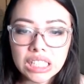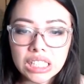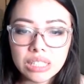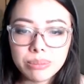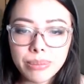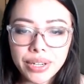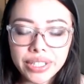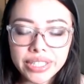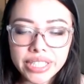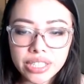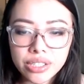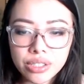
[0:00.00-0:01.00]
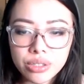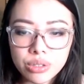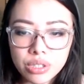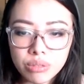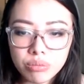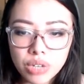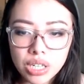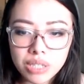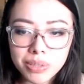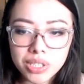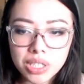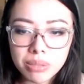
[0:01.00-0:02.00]
Mary Jane could use some rest,
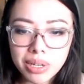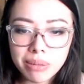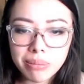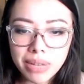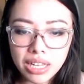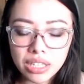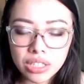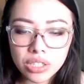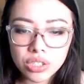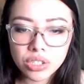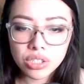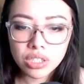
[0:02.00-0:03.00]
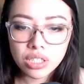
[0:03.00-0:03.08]
but she might manage.